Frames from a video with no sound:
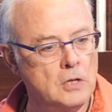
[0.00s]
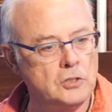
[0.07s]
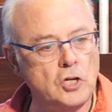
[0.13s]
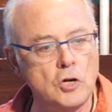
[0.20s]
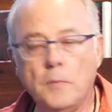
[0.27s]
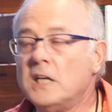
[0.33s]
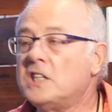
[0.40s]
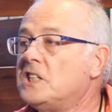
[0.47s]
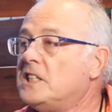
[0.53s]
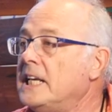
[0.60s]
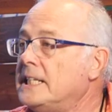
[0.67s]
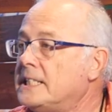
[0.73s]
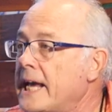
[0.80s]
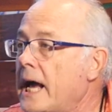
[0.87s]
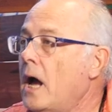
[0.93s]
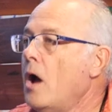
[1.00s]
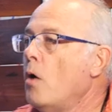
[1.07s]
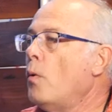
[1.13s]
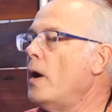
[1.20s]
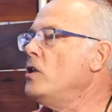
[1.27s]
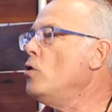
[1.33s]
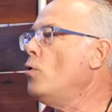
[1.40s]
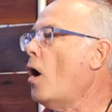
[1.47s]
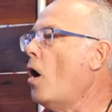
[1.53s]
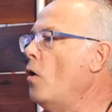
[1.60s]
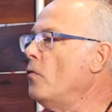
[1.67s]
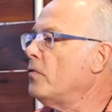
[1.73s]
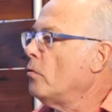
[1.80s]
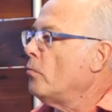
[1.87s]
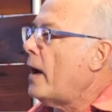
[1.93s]
Too much detail. When you
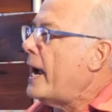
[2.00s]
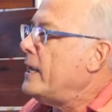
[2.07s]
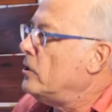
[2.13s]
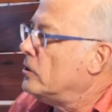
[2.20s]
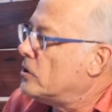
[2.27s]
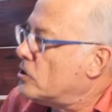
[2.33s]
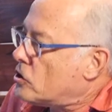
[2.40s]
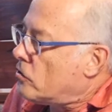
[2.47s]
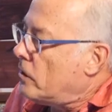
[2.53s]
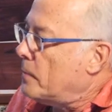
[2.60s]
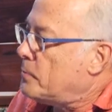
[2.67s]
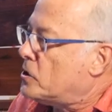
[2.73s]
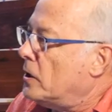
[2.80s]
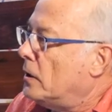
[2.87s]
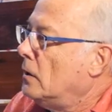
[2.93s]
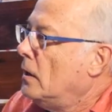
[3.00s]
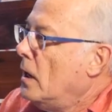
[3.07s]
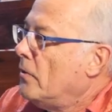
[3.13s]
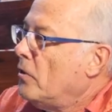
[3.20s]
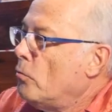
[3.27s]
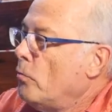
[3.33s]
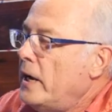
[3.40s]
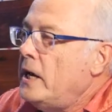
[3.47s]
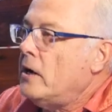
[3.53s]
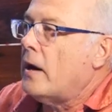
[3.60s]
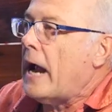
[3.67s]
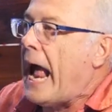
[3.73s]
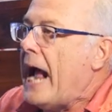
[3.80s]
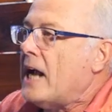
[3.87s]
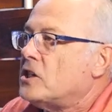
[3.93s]
overwrite your description, the
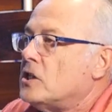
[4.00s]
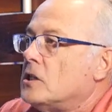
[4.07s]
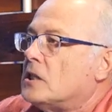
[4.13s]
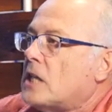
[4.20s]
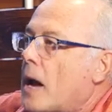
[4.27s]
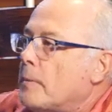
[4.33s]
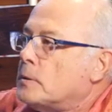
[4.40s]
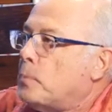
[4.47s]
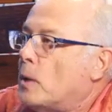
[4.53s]
reader actually stops